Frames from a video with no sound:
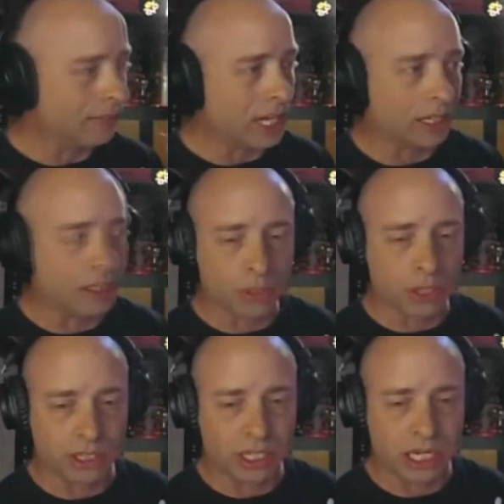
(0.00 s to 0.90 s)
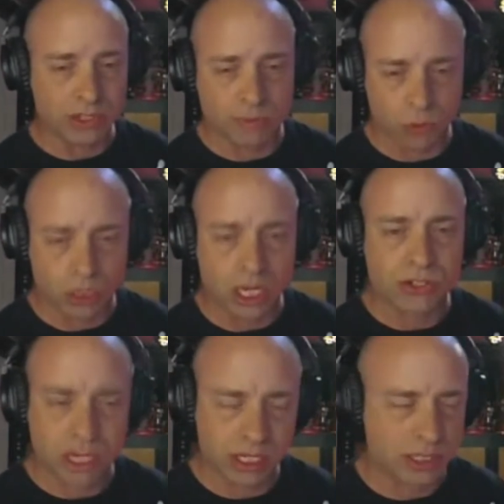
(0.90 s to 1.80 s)
couple other kits, some Gretsch
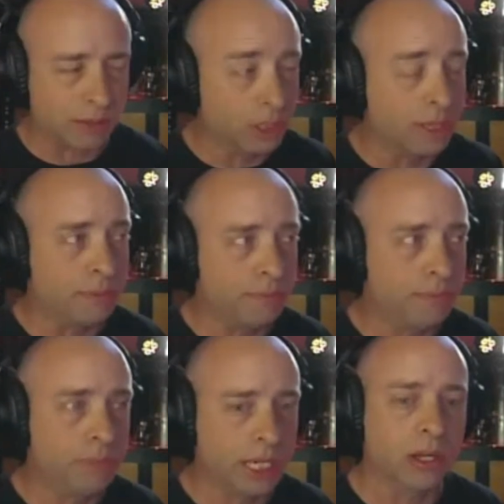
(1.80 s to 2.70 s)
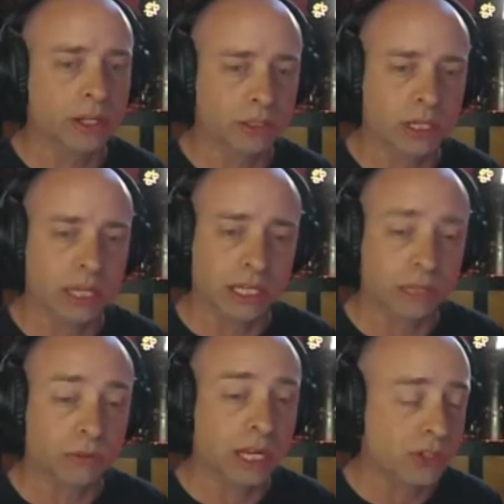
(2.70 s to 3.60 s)
kits. I'm really big on, I like
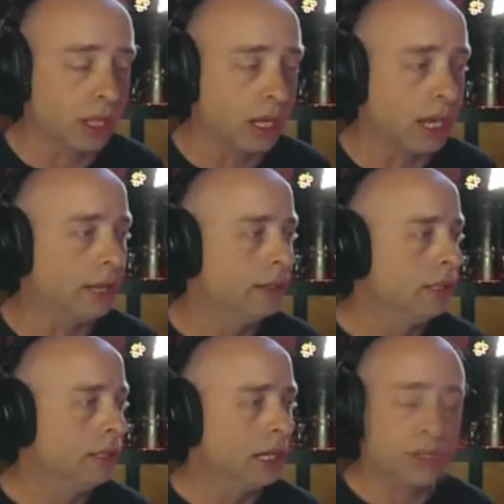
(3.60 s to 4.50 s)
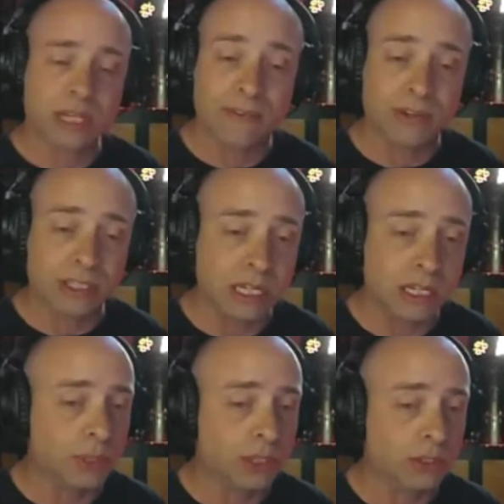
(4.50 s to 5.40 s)
Gretsch a lot. I used to have a
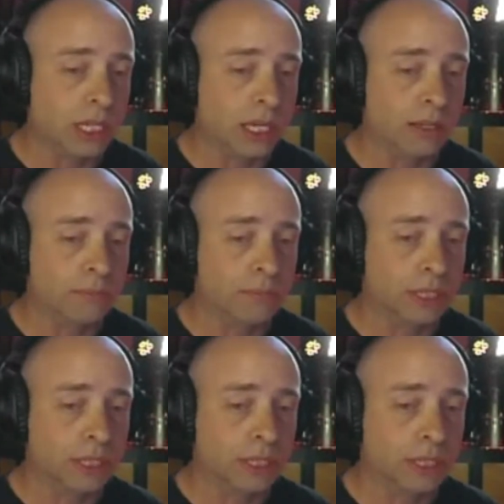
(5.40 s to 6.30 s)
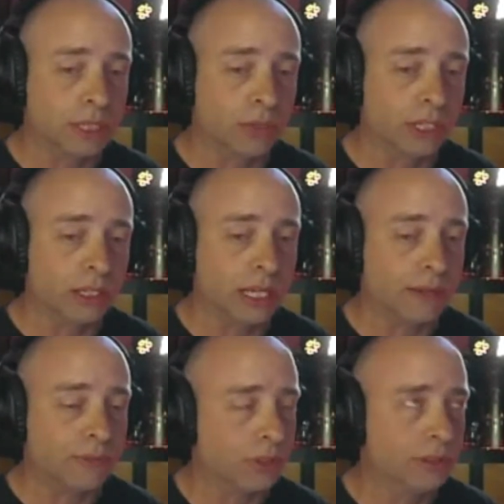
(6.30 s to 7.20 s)
DW kit, but I sold it
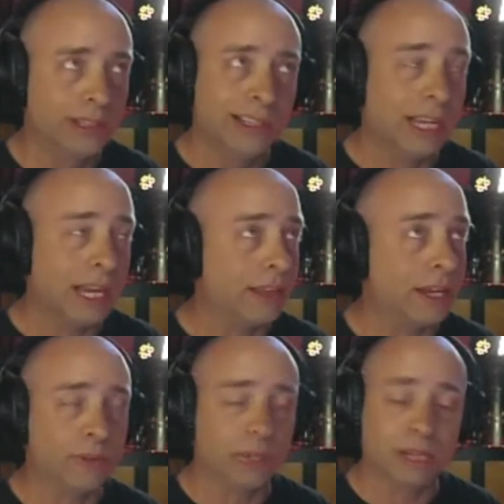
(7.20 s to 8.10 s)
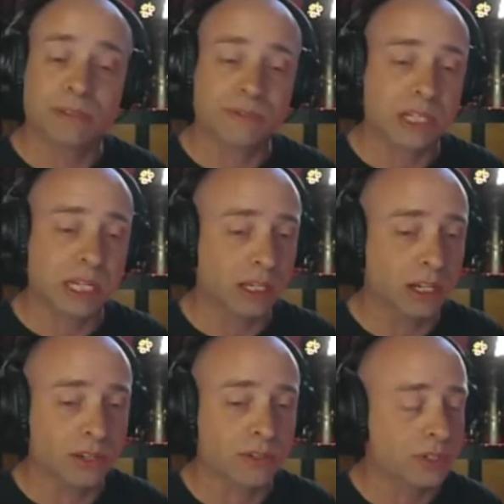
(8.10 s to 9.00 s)
after I had that for like 15 years. It
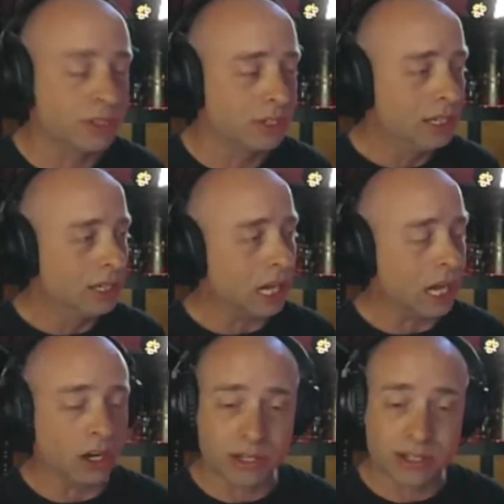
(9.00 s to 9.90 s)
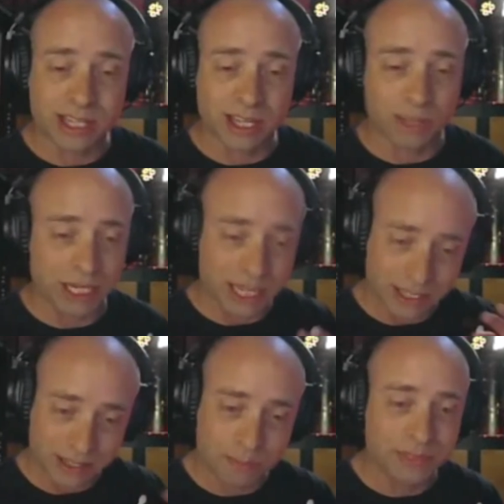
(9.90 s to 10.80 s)
was kind of hard to sell, but I had to,
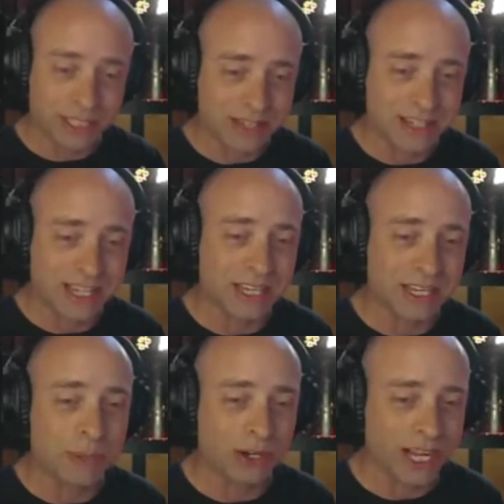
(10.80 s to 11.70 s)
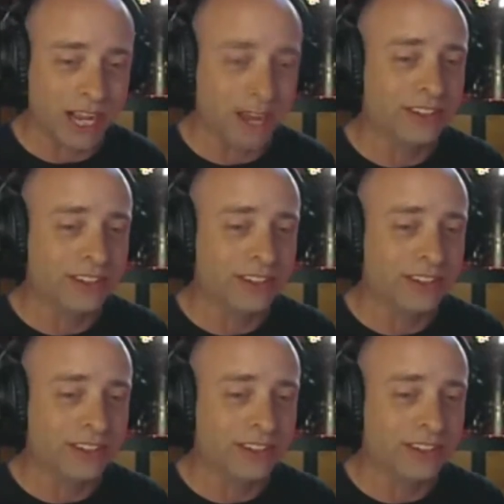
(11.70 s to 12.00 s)
like I said, I had to pare down.